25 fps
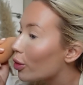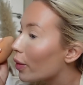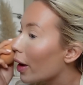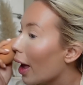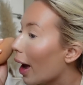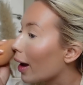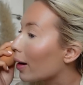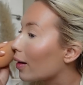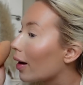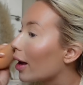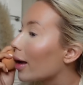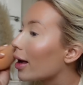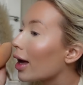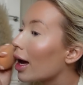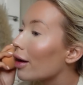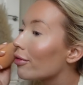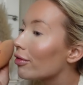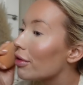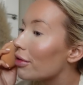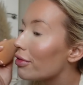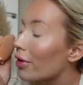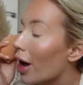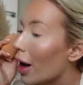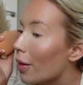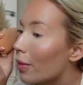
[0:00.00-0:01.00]
We had like
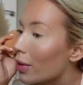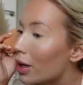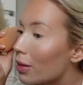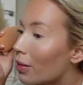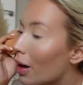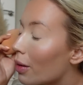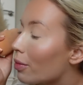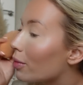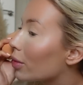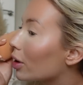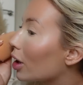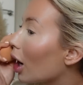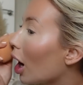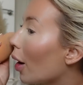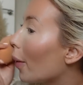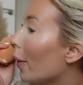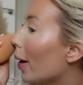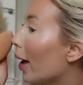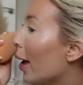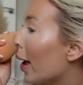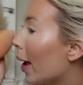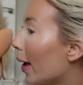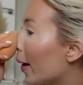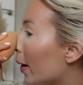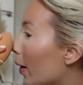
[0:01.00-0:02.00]
every family member
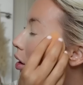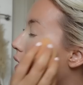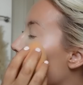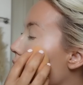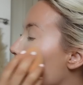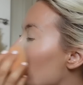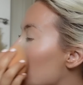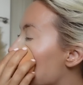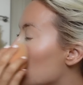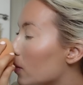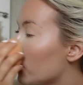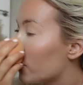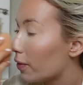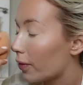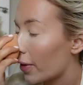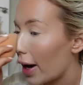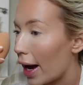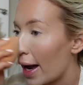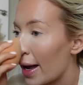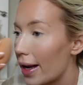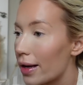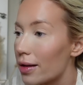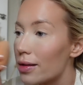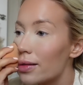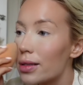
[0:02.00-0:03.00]
going, loads of
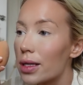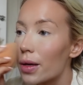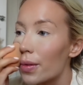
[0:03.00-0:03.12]
friends.